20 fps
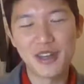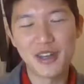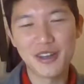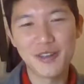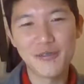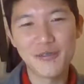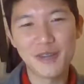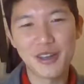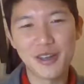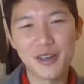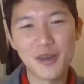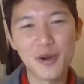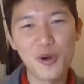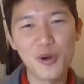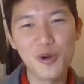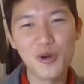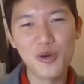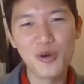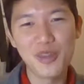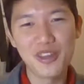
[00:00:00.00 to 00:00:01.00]
if I
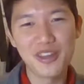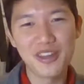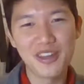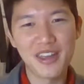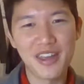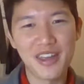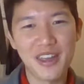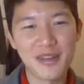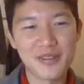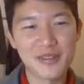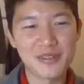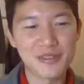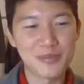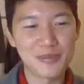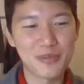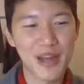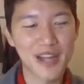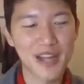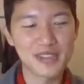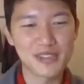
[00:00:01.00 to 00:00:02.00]
go and
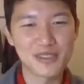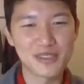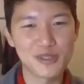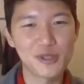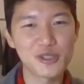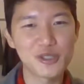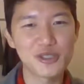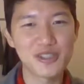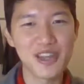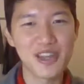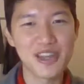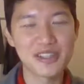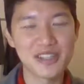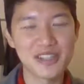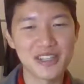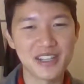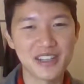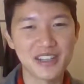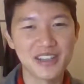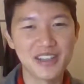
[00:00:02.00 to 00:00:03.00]
practice
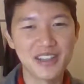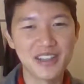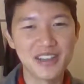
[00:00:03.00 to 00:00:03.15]
socializing,